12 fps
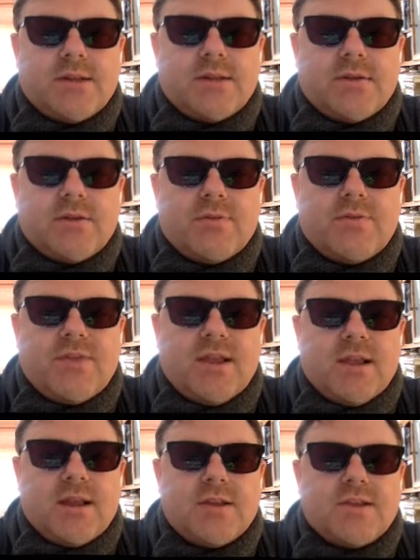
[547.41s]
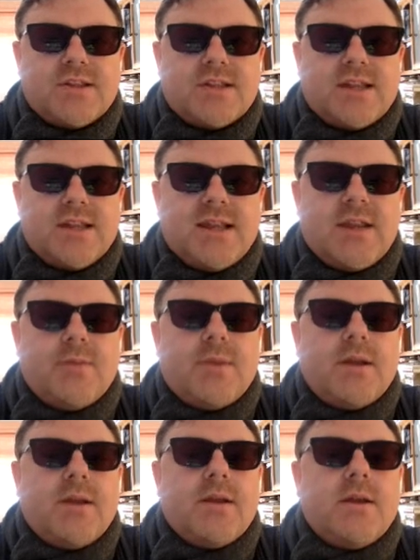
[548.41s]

They've got to think just a little bit.